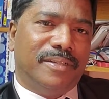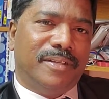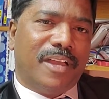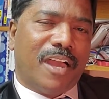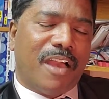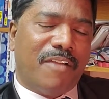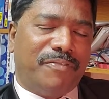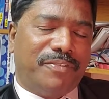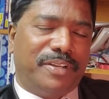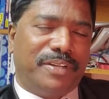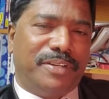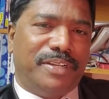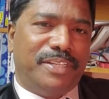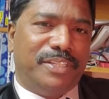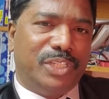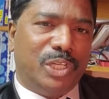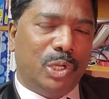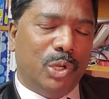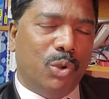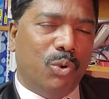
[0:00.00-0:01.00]
after
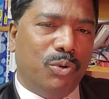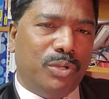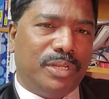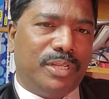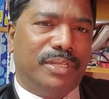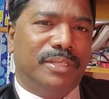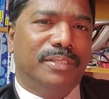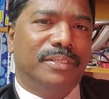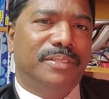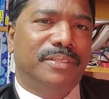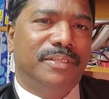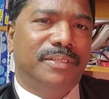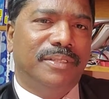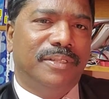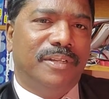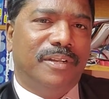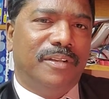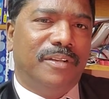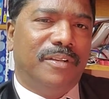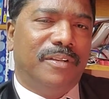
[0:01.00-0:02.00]
his loot
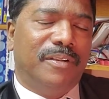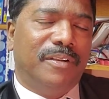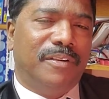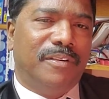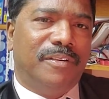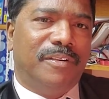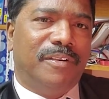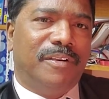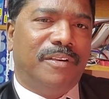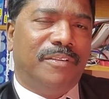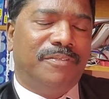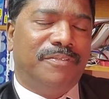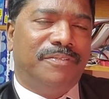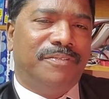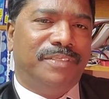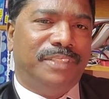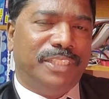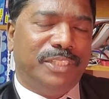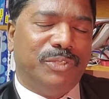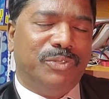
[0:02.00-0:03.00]
of
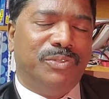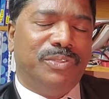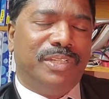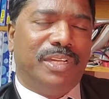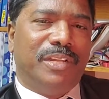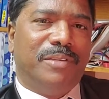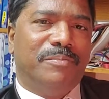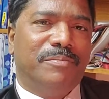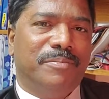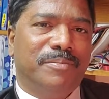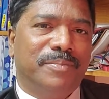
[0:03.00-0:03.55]
Jerusalem,